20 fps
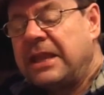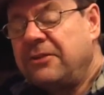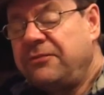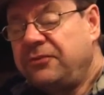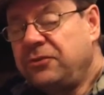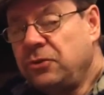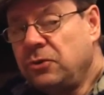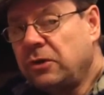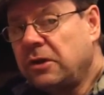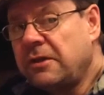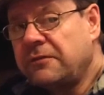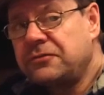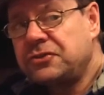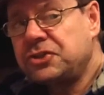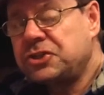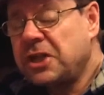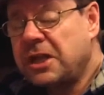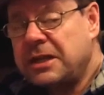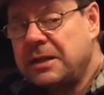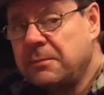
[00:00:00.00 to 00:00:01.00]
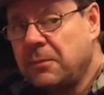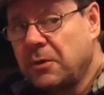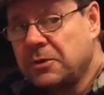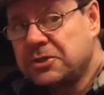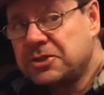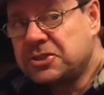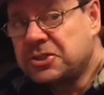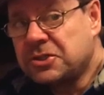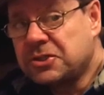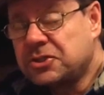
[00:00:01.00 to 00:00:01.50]
If you love sherry
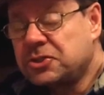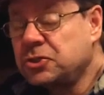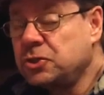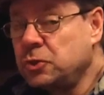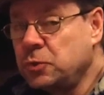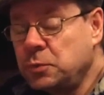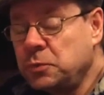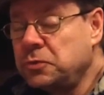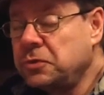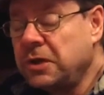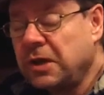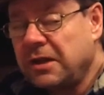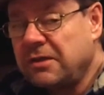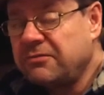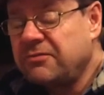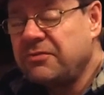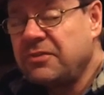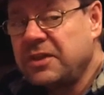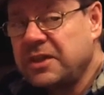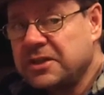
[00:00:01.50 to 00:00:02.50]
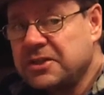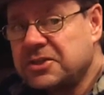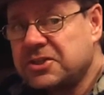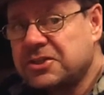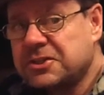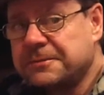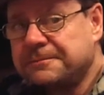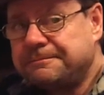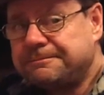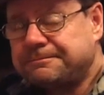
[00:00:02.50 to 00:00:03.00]
monsters, you would love
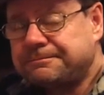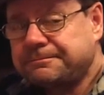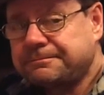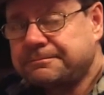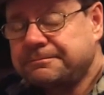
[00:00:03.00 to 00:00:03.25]
this.